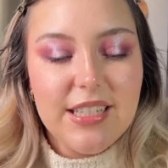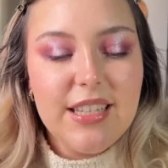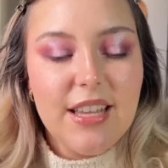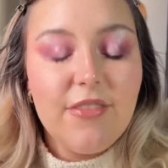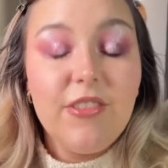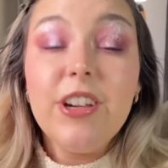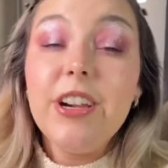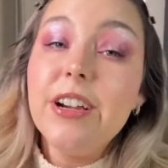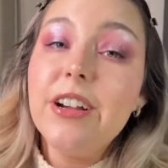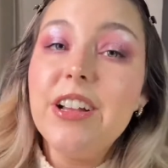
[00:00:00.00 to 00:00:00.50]
If
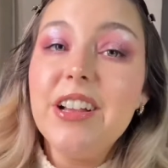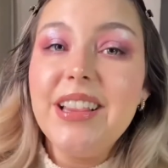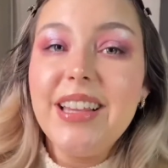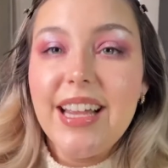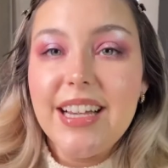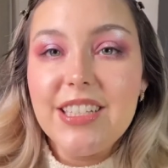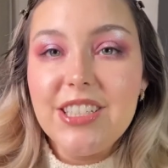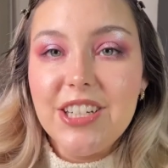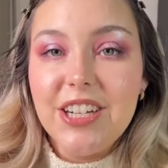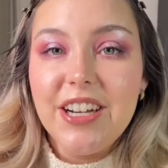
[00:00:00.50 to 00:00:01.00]
you're a
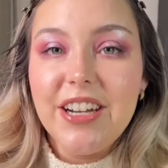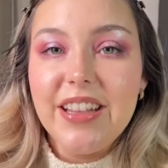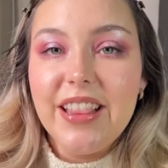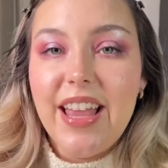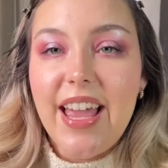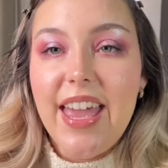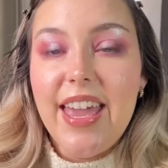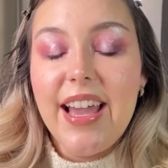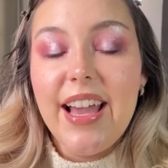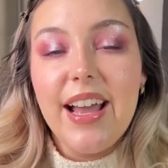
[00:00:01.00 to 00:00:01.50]
collector
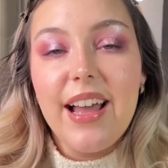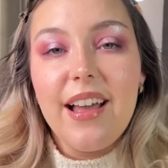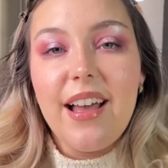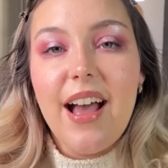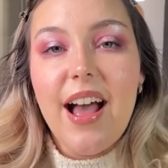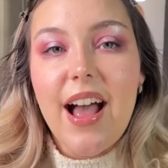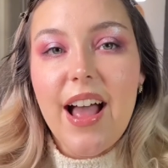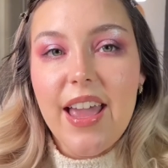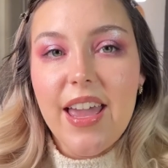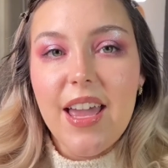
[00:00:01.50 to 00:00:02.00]
like
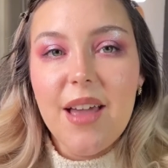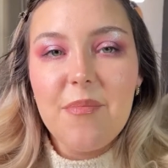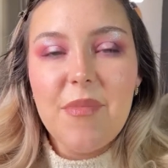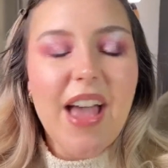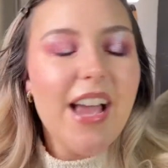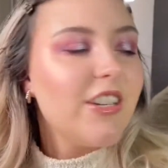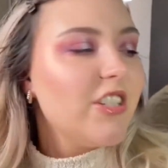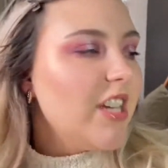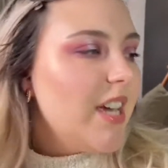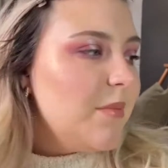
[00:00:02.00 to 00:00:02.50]
I am,
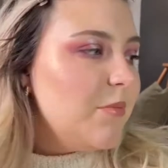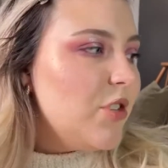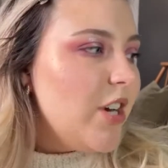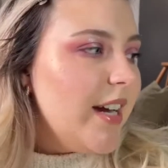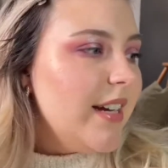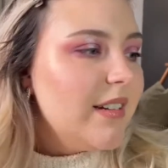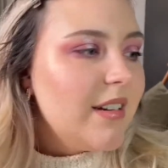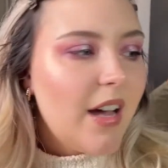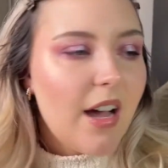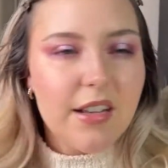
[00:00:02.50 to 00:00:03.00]
actually I'm
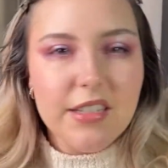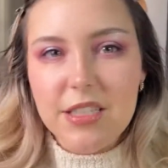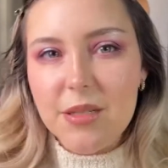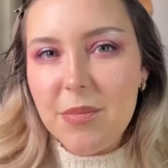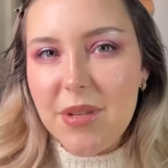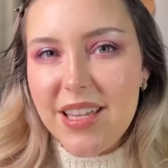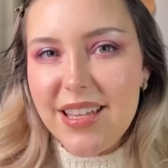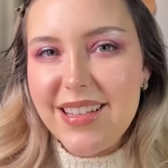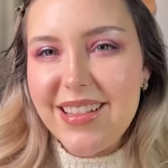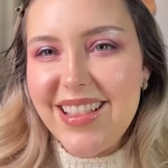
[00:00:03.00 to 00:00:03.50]
trying not to
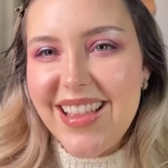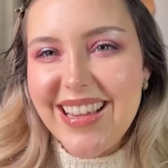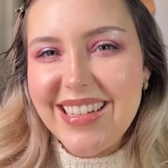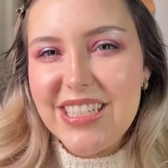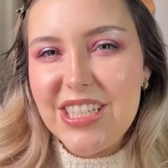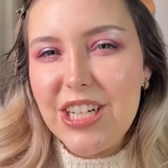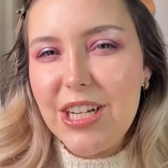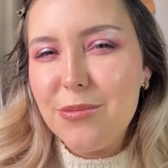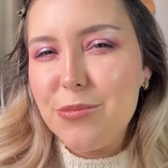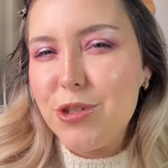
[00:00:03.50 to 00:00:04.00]
be a collector.
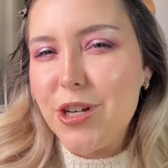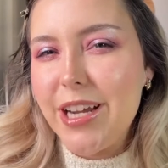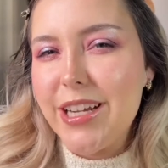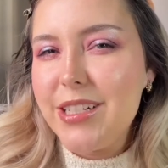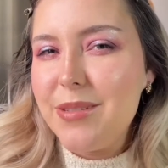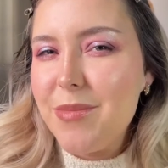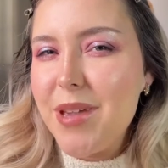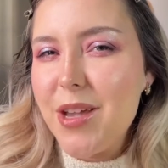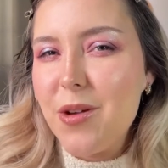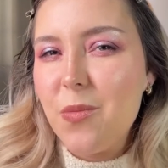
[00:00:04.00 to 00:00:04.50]
I'm trying to
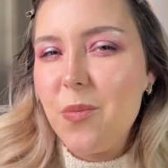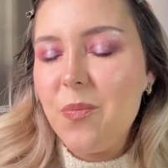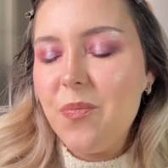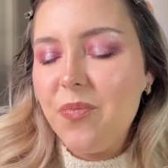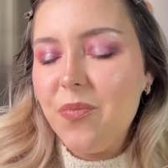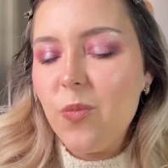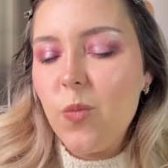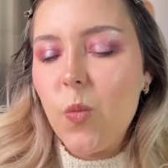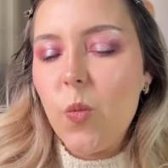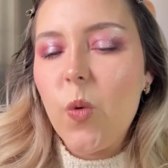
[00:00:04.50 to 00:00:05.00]
make
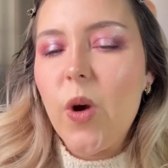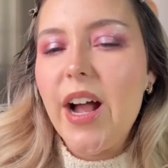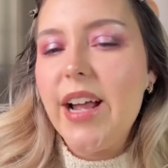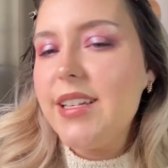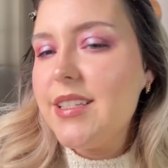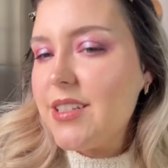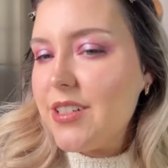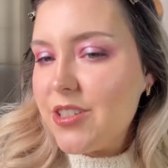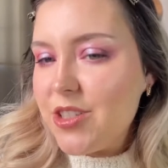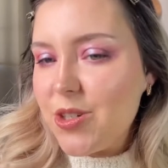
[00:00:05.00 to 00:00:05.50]

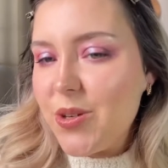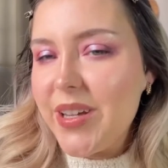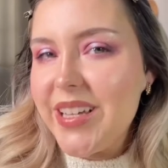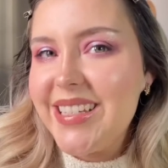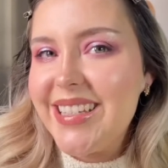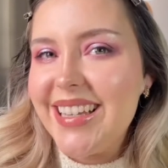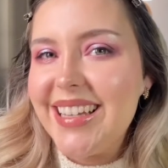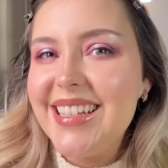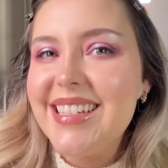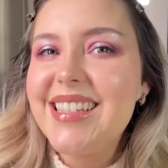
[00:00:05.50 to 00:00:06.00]
wiser
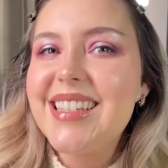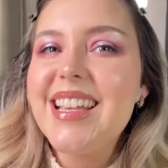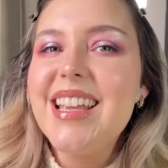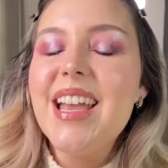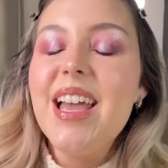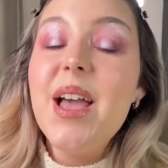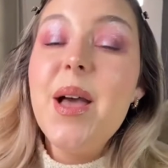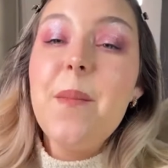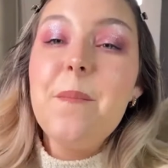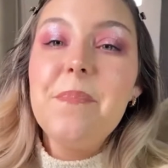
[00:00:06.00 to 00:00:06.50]
choices.
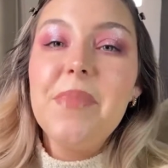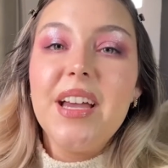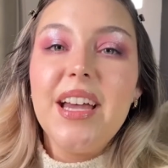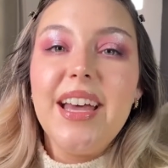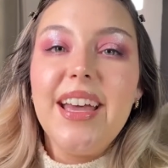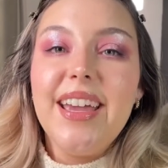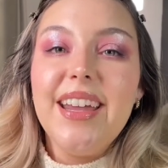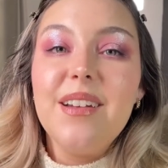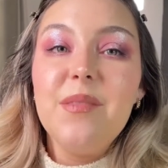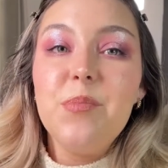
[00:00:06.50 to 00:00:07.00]

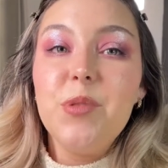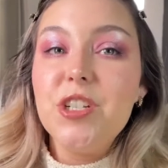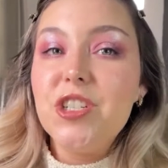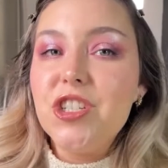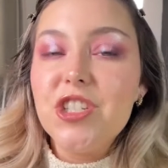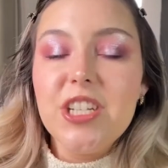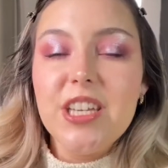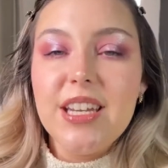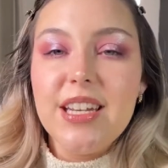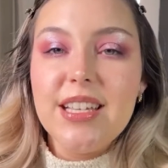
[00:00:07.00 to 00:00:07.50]
But
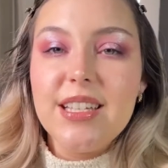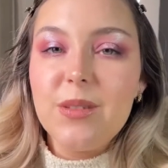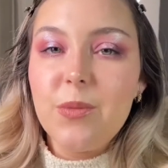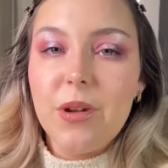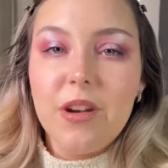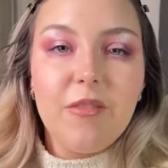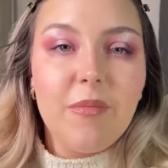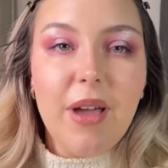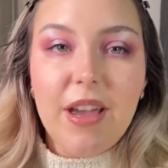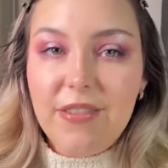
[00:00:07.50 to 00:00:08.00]
Bridgerton is one
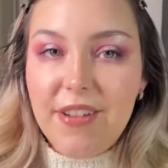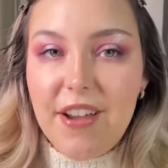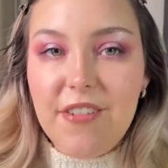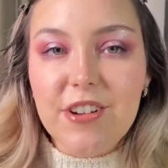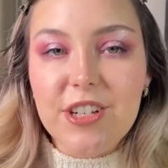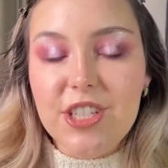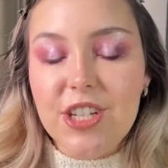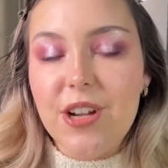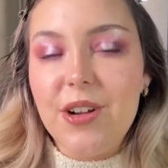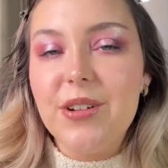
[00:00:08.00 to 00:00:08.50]
of my
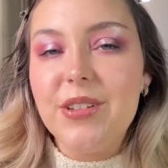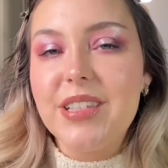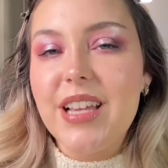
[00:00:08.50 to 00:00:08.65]
favorite shows.